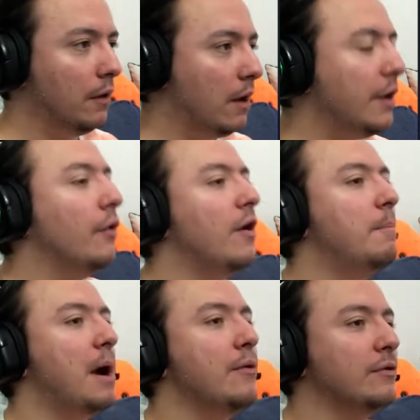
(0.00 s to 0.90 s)
I know that
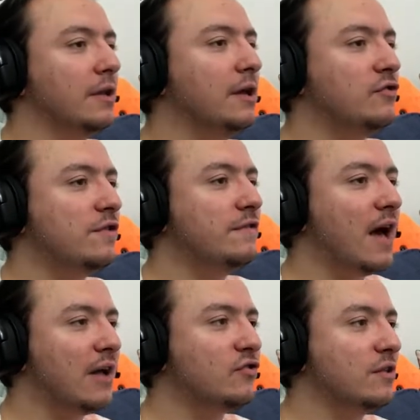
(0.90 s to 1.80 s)
apparently she's
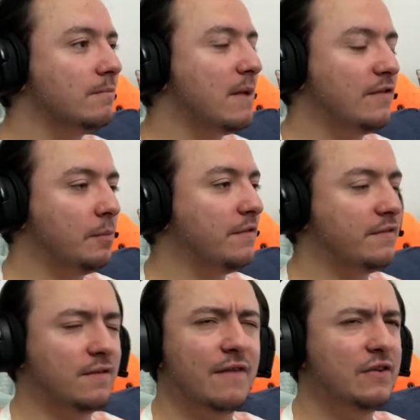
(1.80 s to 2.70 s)
actually meant to be
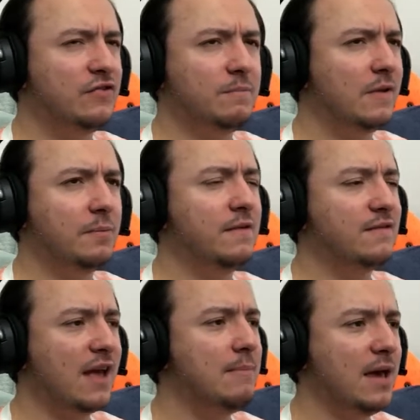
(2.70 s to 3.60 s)
the... I think she's meant to be the
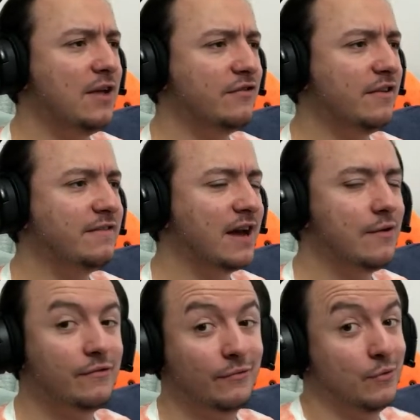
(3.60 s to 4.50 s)
same age as these
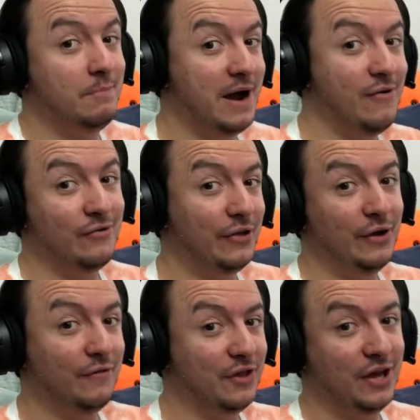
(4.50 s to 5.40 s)
characters who are apparently
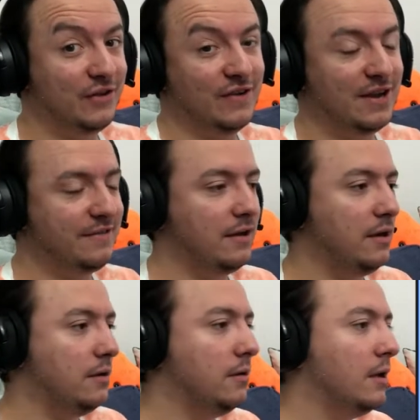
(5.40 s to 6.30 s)
over the age of
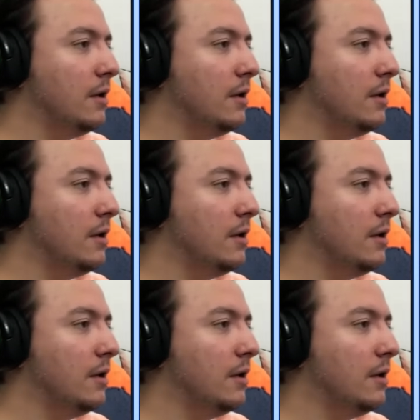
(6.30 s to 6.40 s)
18.